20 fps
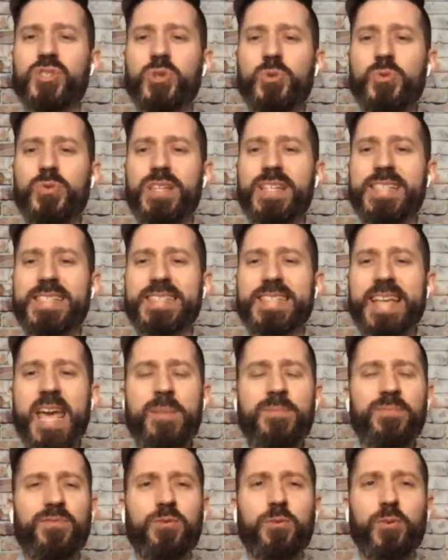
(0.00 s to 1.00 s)
do the
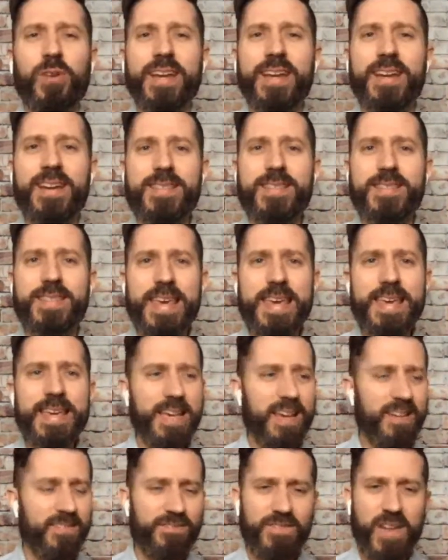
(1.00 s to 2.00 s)
same freaking
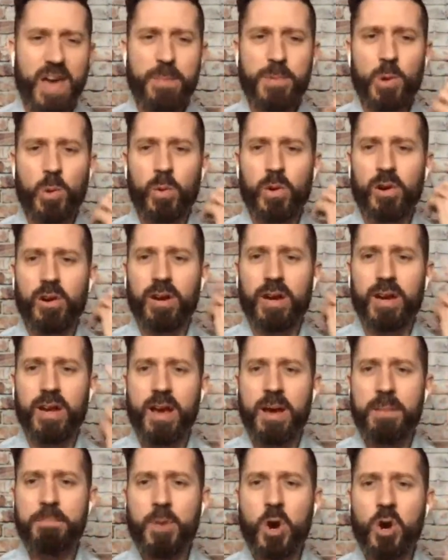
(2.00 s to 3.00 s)
thing in
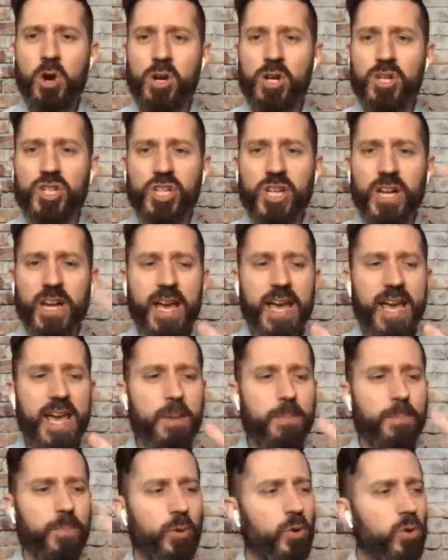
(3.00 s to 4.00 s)
February, March,
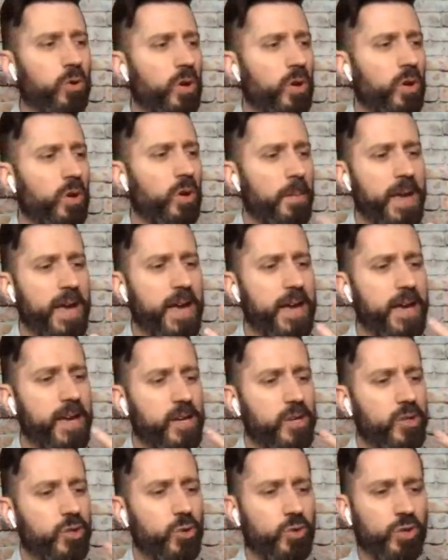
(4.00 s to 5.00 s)
April,
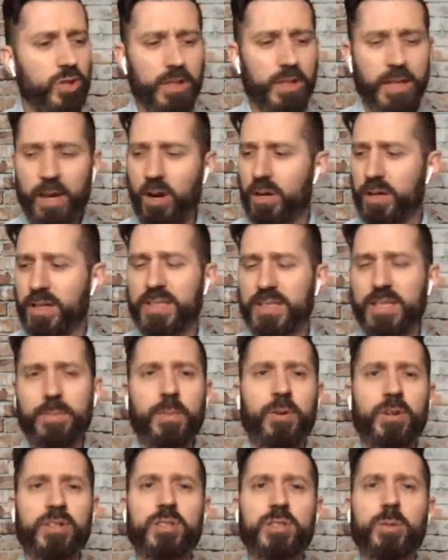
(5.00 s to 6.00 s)
May, June, July, August,
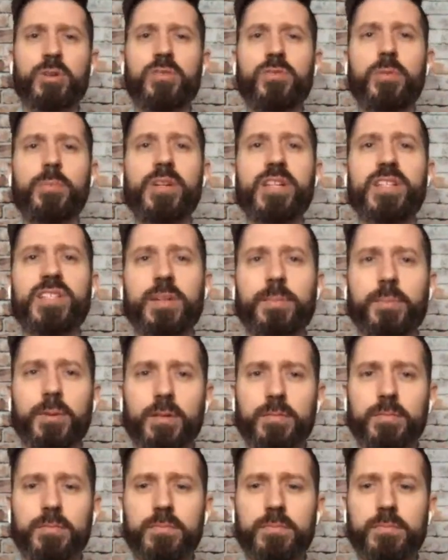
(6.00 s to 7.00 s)
September, October, November,
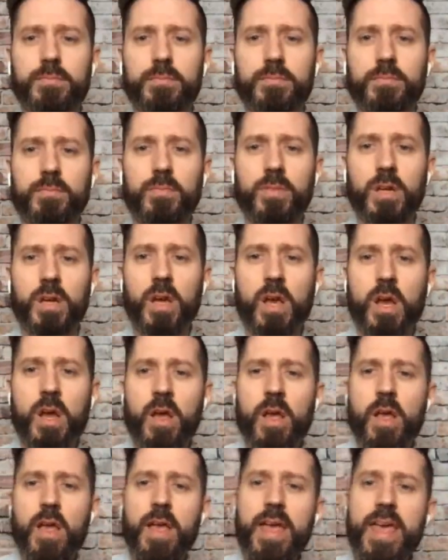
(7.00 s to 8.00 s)
December?
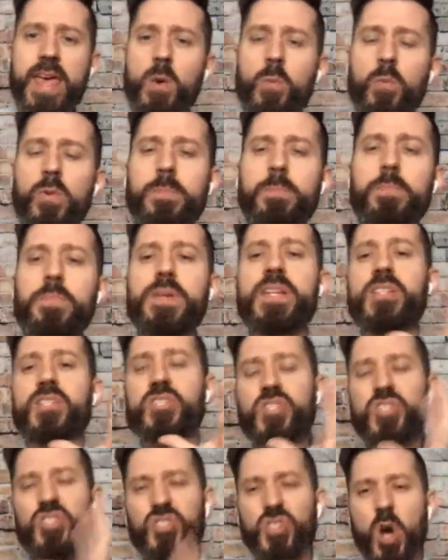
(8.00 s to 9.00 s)
It would be
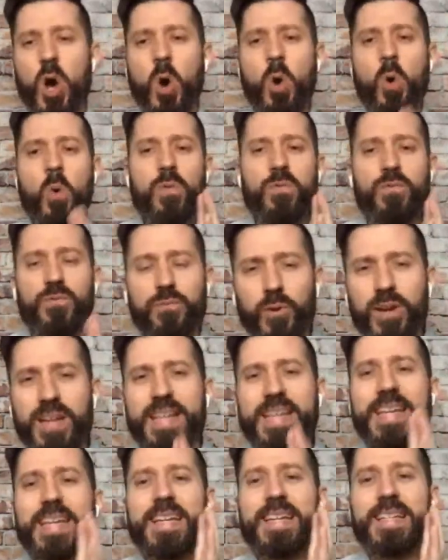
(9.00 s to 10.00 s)
so
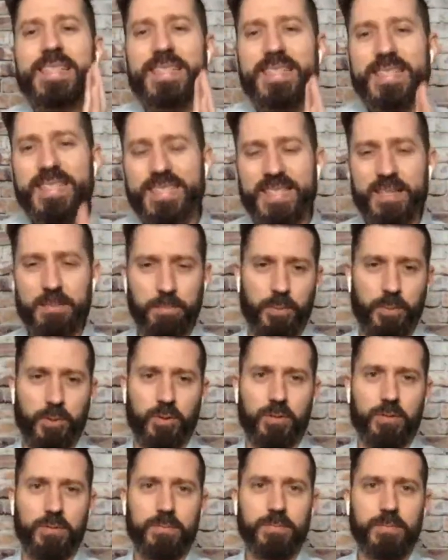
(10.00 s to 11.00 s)
freaking
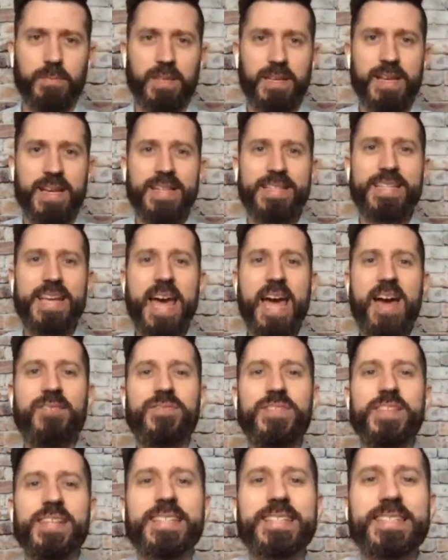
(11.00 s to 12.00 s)
simple to
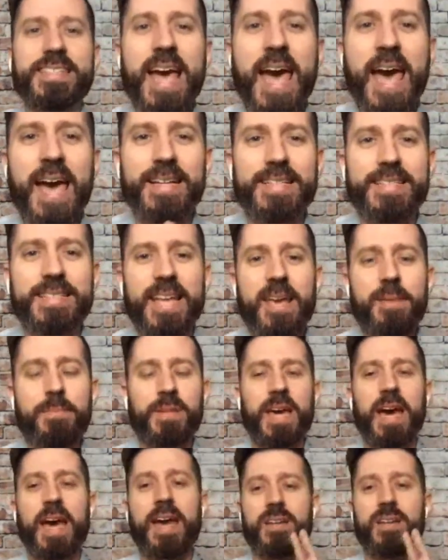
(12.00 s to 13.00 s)
have the exact
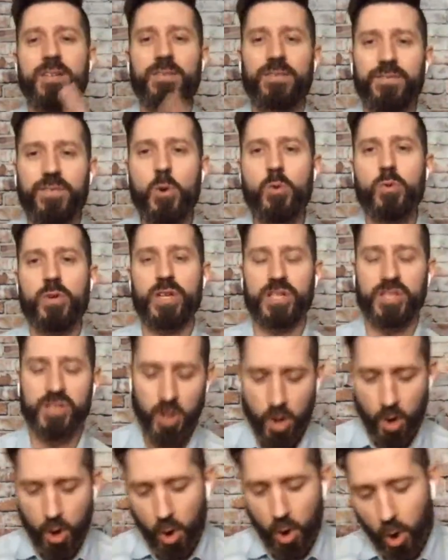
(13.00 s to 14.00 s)
same kind of
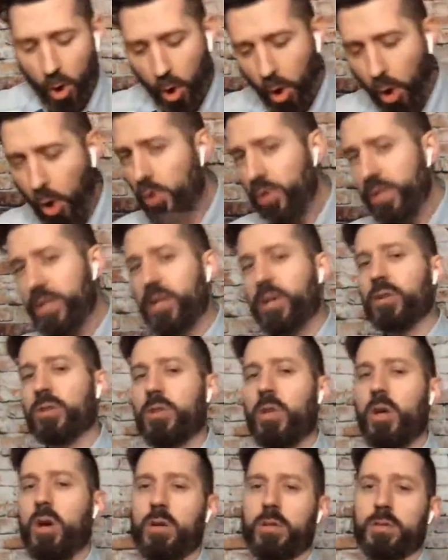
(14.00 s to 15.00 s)
focus all year
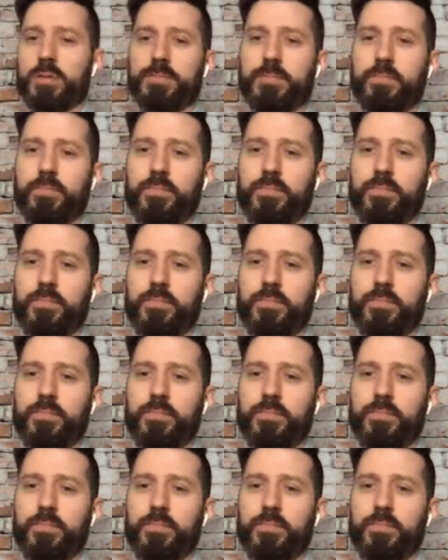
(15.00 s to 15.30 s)
long